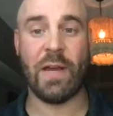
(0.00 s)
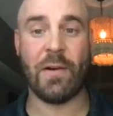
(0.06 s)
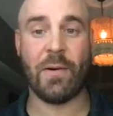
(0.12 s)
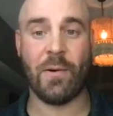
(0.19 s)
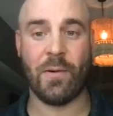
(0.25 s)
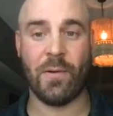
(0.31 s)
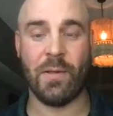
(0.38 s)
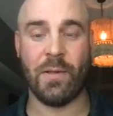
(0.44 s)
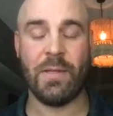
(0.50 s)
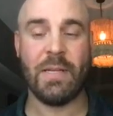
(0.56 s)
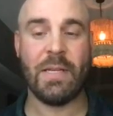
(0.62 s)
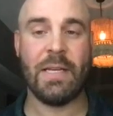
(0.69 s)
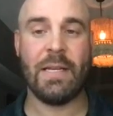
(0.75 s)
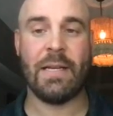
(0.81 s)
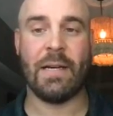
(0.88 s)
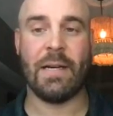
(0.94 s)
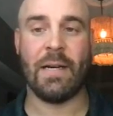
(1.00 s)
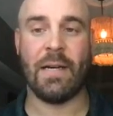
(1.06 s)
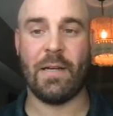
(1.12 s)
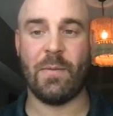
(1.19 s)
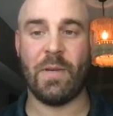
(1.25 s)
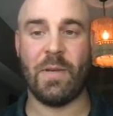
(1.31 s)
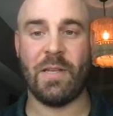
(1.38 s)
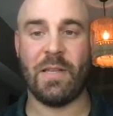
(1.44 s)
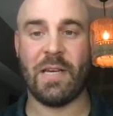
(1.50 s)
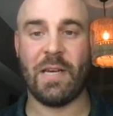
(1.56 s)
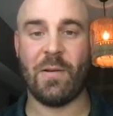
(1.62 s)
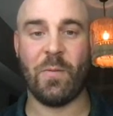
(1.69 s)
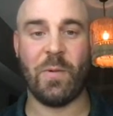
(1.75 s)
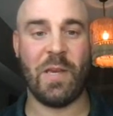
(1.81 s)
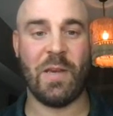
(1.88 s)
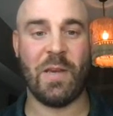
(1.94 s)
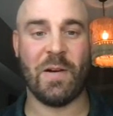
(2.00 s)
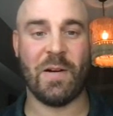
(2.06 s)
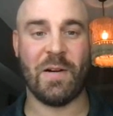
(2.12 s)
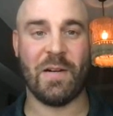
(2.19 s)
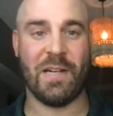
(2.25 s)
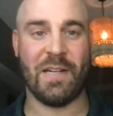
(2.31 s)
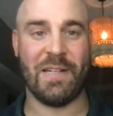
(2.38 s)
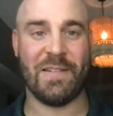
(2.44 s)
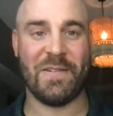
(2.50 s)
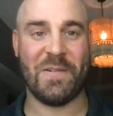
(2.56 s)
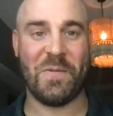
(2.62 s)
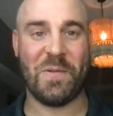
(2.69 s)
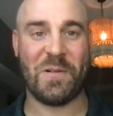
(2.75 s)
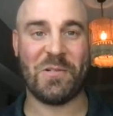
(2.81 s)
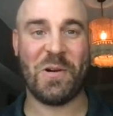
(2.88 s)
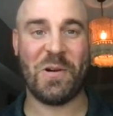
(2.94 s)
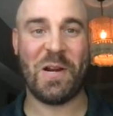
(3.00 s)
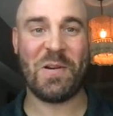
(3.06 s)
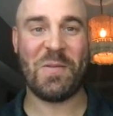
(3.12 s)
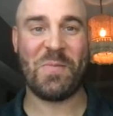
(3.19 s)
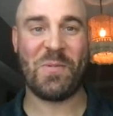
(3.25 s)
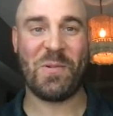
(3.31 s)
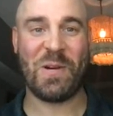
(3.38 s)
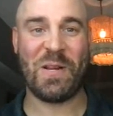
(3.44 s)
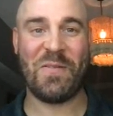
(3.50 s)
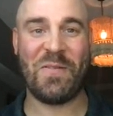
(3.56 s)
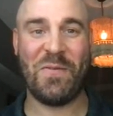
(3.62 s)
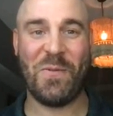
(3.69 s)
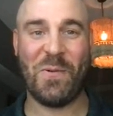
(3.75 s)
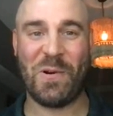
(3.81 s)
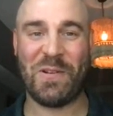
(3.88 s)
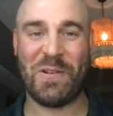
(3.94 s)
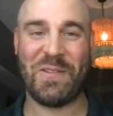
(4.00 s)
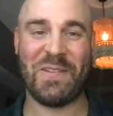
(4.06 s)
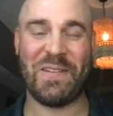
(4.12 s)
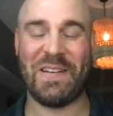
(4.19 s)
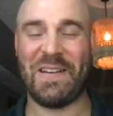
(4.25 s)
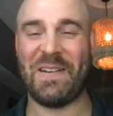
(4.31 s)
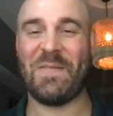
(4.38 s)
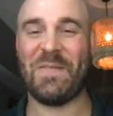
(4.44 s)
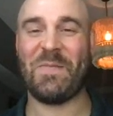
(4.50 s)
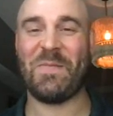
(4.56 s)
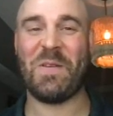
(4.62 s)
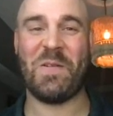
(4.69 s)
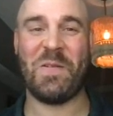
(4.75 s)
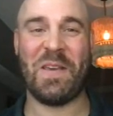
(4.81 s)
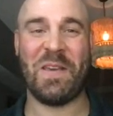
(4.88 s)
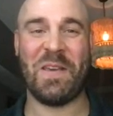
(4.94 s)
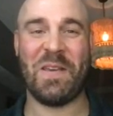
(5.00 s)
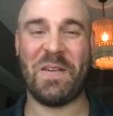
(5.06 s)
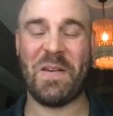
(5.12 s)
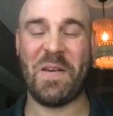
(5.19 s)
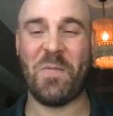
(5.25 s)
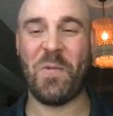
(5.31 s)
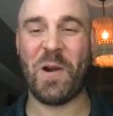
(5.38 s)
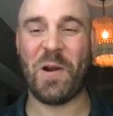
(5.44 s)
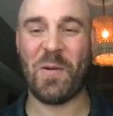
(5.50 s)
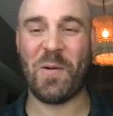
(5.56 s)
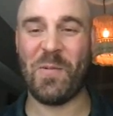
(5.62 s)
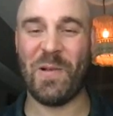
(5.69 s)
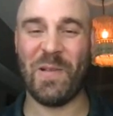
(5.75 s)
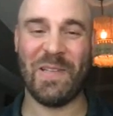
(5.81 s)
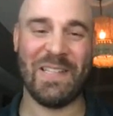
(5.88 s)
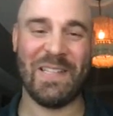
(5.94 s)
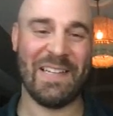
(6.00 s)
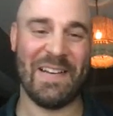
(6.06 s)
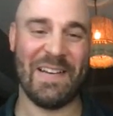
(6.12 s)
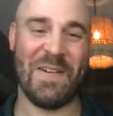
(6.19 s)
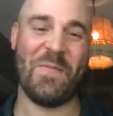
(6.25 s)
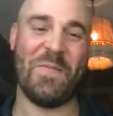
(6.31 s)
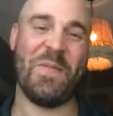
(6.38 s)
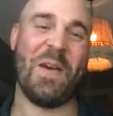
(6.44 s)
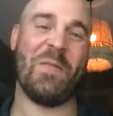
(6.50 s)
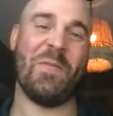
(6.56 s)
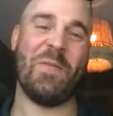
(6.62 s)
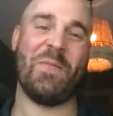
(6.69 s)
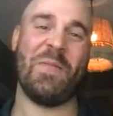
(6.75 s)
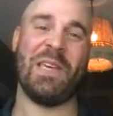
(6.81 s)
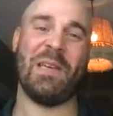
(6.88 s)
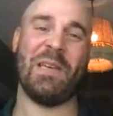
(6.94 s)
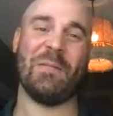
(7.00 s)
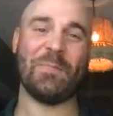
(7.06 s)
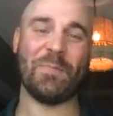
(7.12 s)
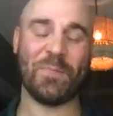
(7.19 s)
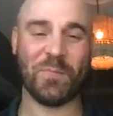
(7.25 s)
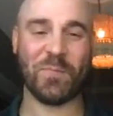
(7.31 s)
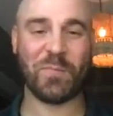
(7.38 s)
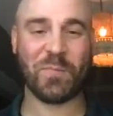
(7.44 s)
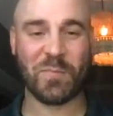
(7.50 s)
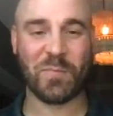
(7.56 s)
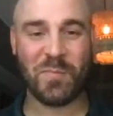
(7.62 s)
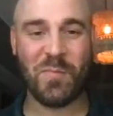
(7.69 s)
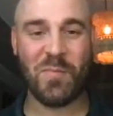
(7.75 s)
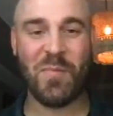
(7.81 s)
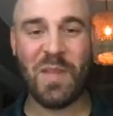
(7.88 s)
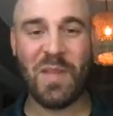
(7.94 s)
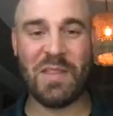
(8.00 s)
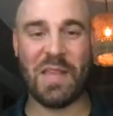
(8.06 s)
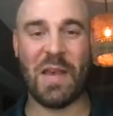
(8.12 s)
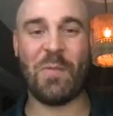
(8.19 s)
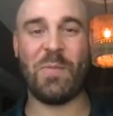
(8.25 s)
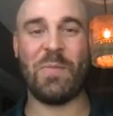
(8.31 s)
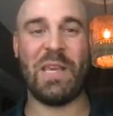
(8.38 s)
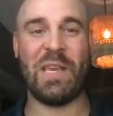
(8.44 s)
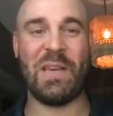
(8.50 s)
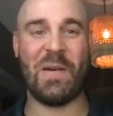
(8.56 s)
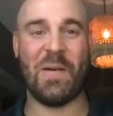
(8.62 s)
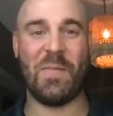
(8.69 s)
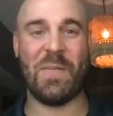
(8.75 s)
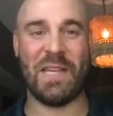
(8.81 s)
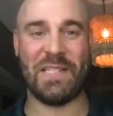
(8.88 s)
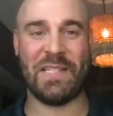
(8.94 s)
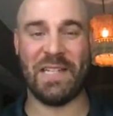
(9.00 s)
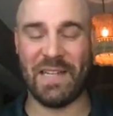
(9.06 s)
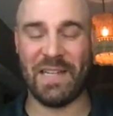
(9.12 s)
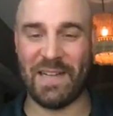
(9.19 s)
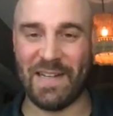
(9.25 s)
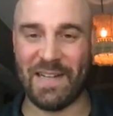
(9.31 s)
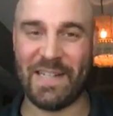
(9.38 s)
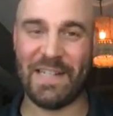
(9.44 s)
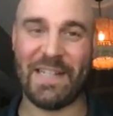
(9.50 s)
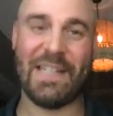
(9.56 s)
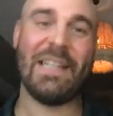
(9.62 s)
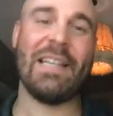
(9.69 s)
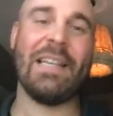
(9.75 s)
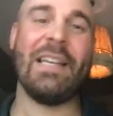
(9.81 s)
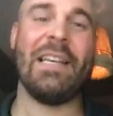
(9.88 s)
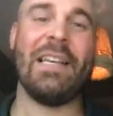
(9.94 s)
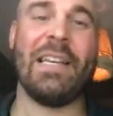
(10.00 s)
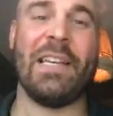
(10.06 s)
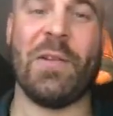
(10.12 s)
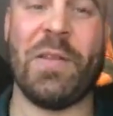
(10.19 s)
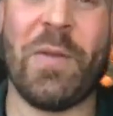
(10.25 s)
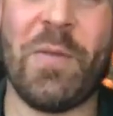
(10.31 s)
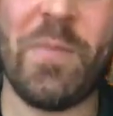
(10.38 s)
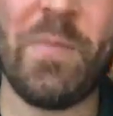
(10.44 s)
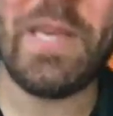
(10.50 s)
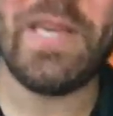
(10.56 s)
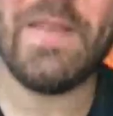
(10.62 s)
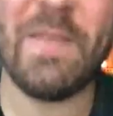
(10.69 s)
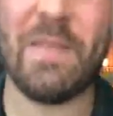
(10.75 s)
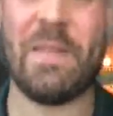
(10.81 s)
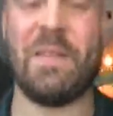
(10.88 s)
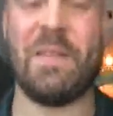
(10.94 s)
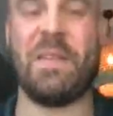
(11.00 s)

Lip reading: that hurdle in that we're trying to bring forth, a wearable that would be amazing. That would be